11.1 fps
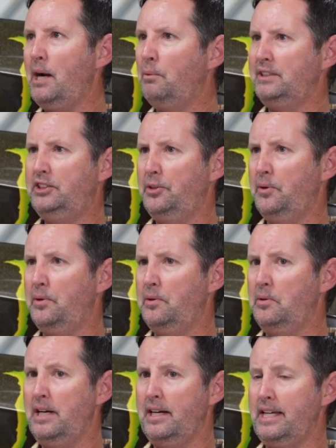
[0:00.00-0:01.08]
I went
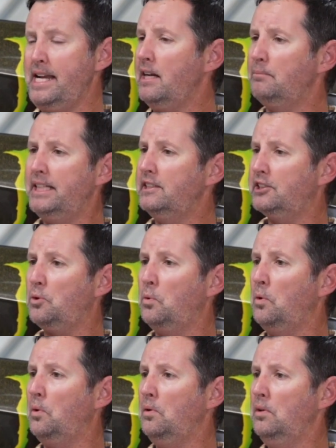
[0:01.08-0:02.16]
to uh, EMT
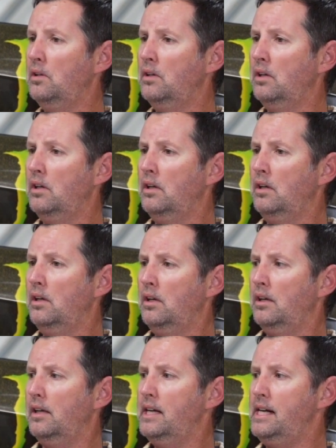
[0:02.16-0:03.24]
school.
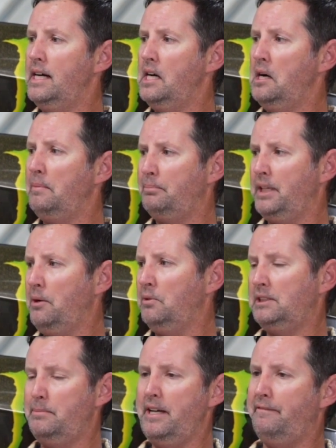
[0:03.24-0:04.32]
Mm-hmm. Um, my plan
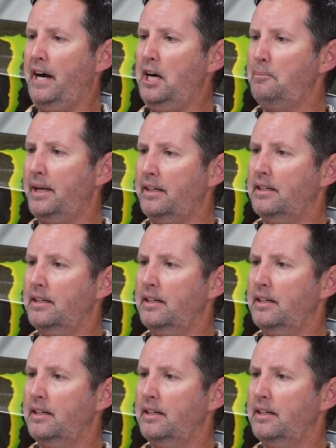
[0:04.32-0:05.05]
was to be a fireman.